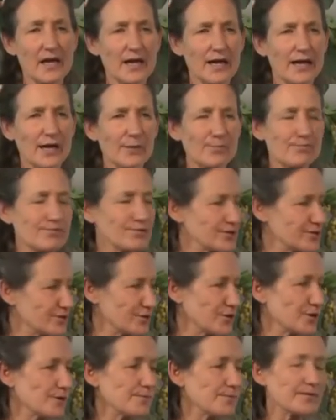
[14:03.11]
He
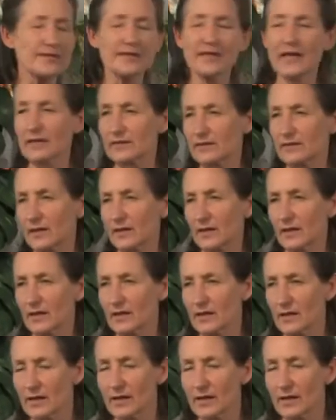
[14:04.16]
presumed that the